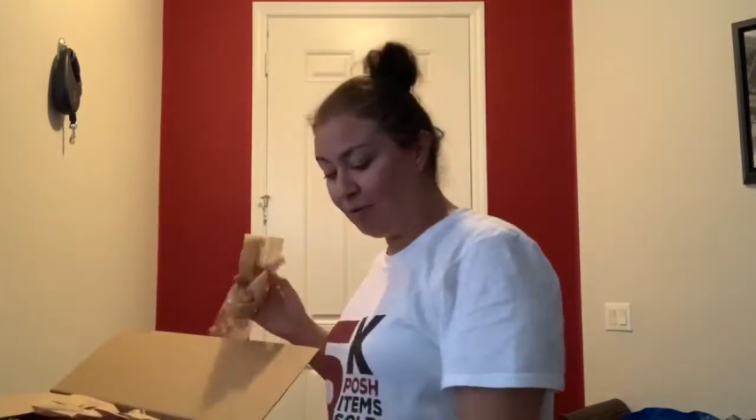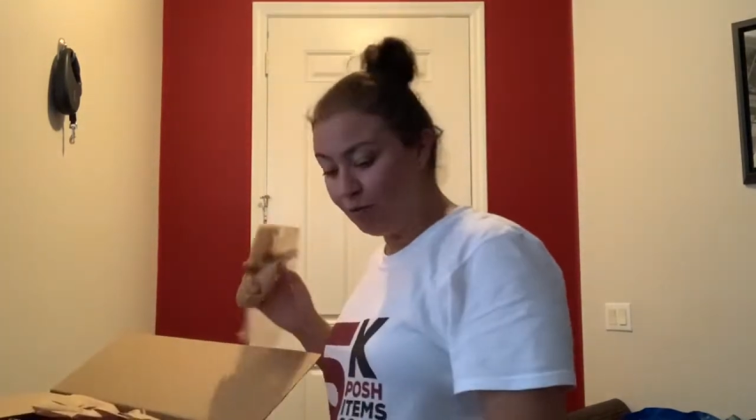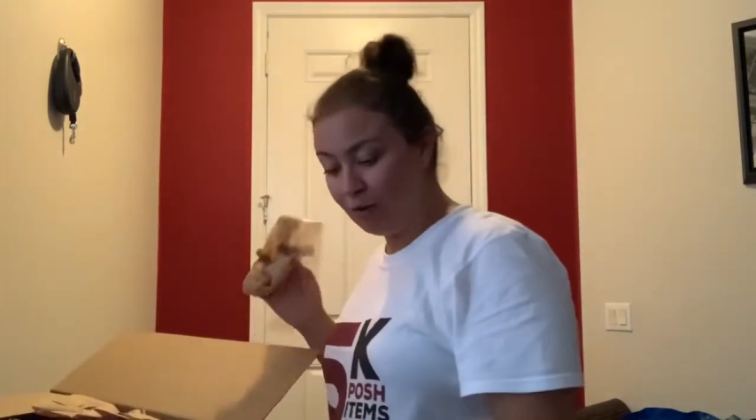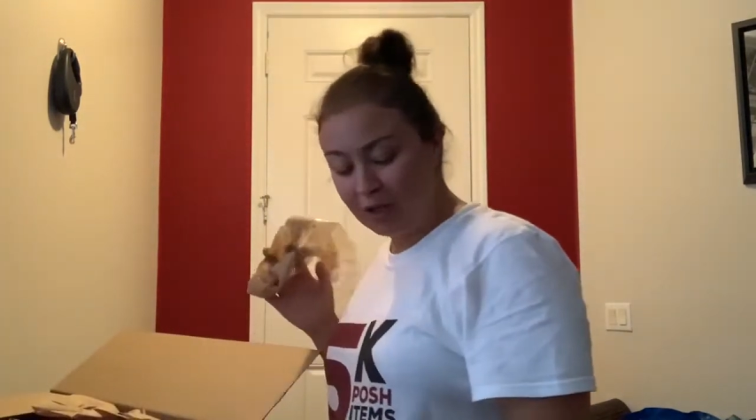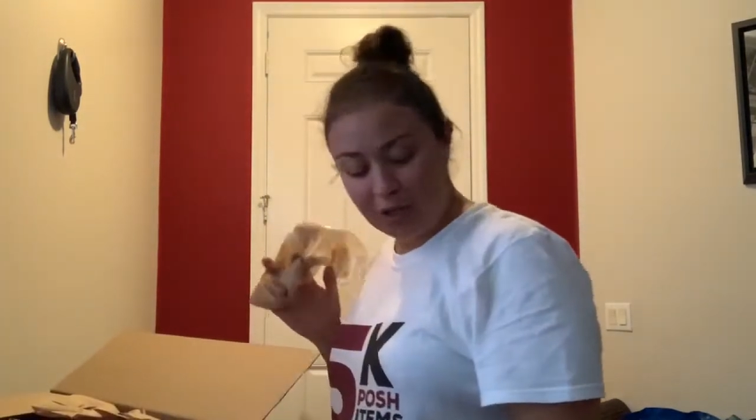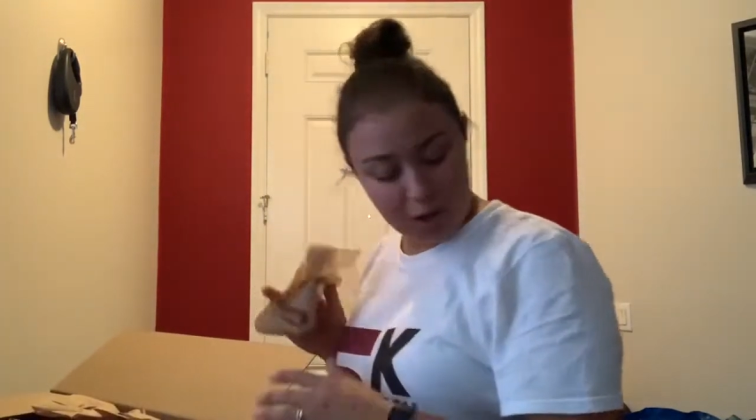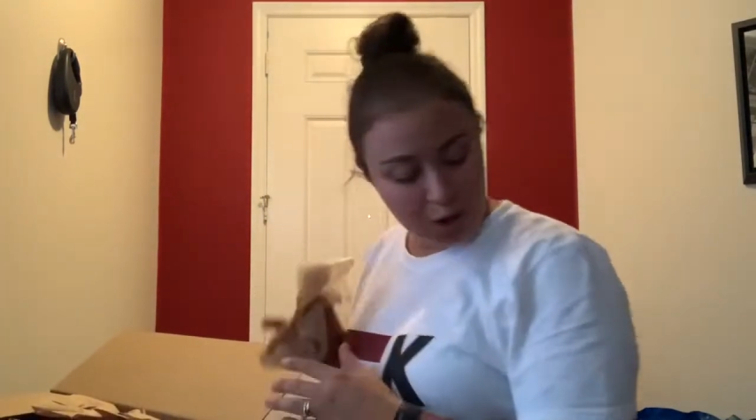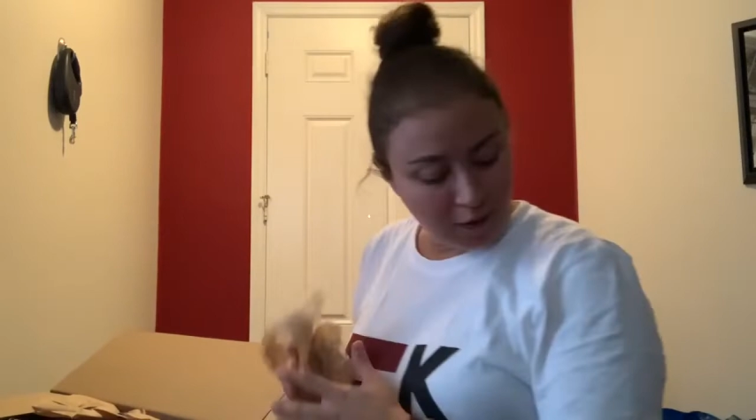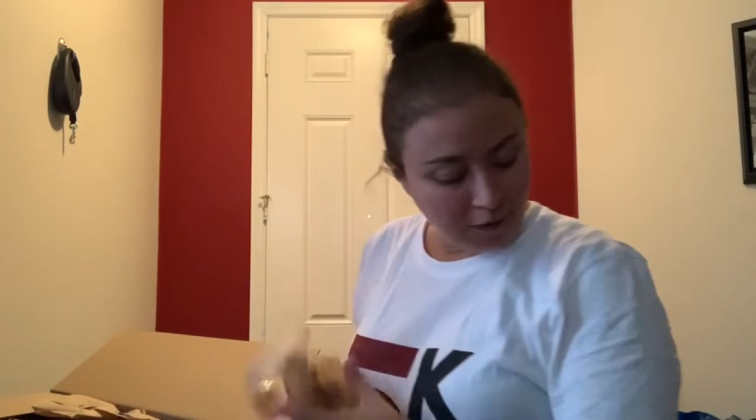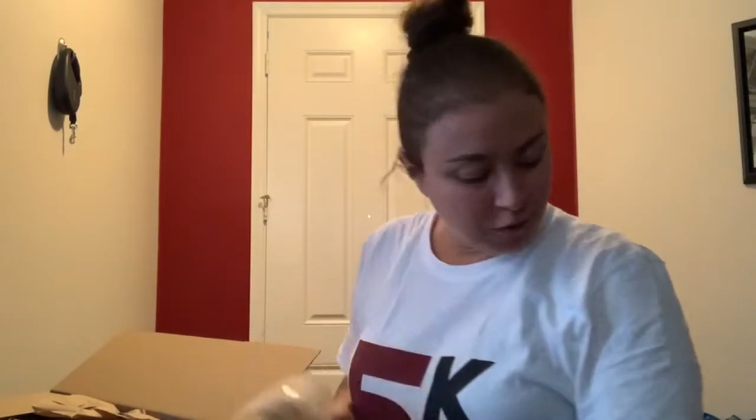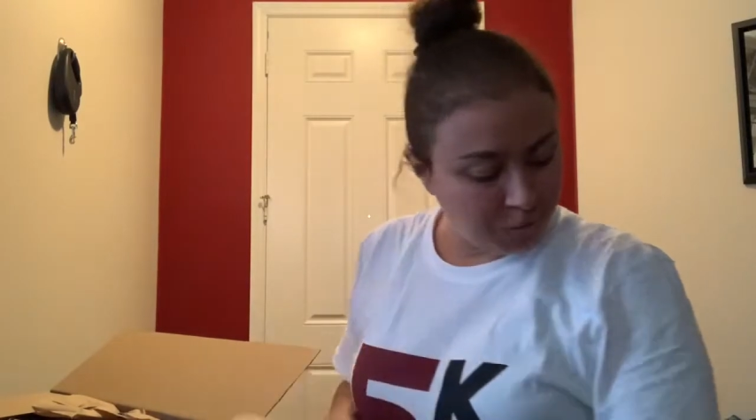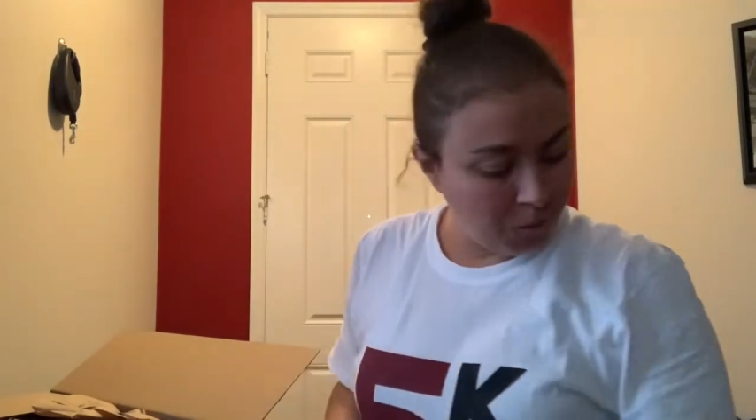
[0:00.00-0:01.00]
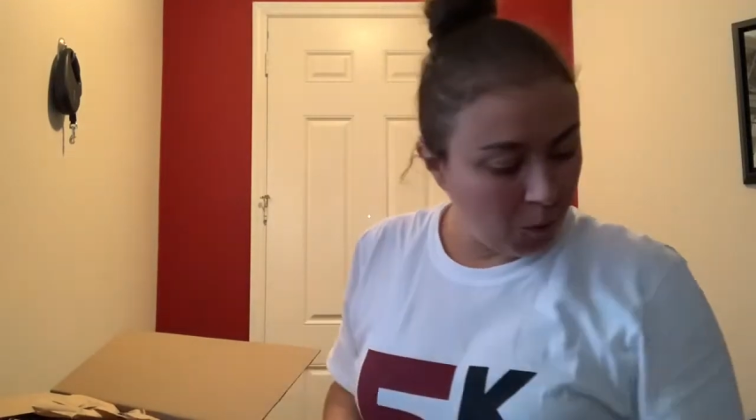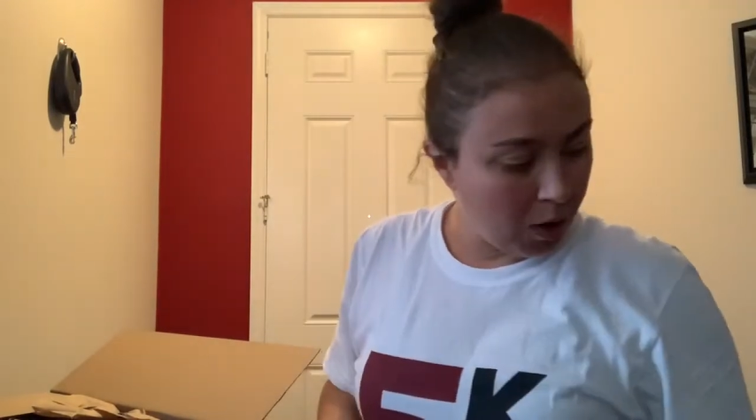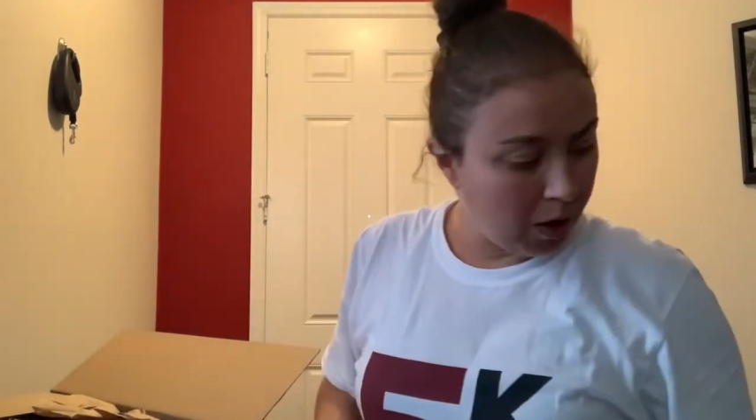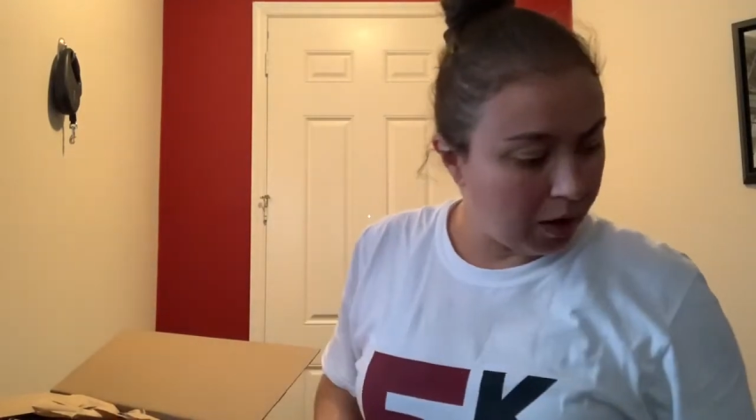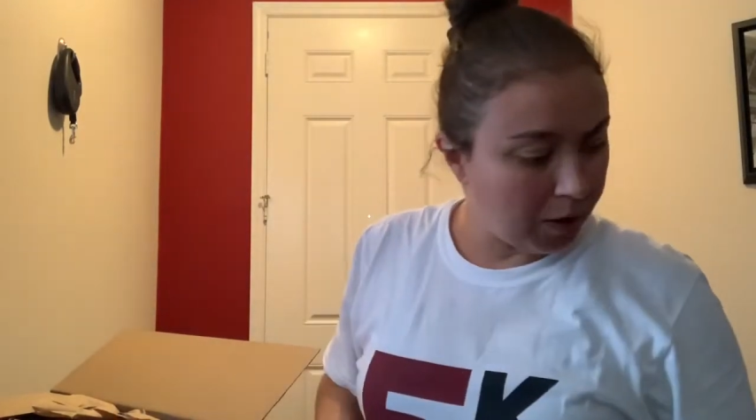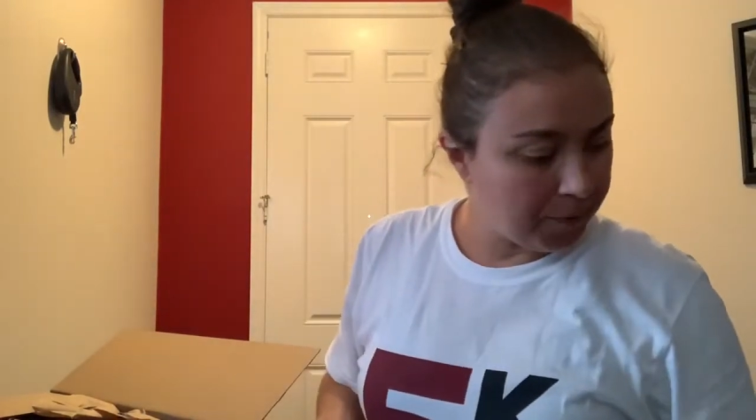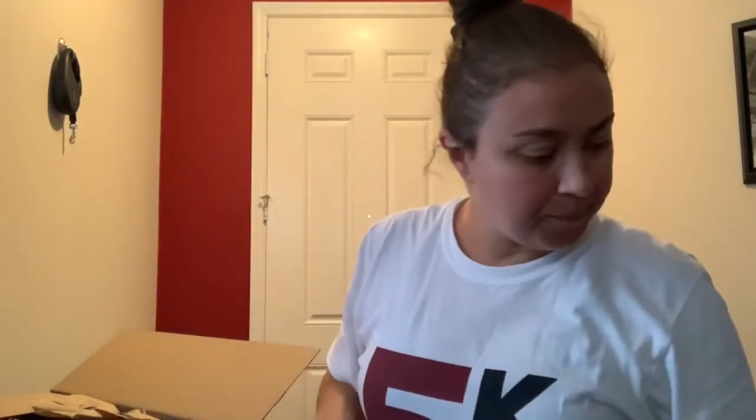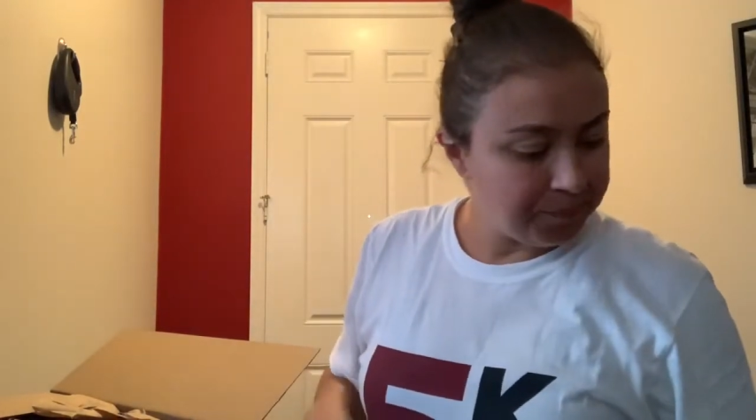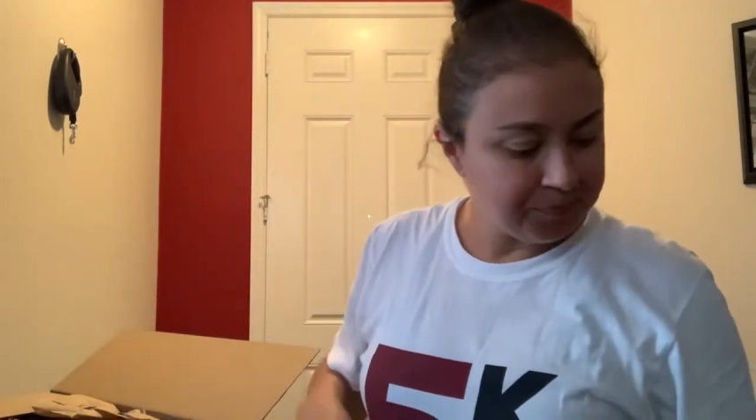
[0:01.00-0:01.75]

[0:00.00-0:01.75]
really looked for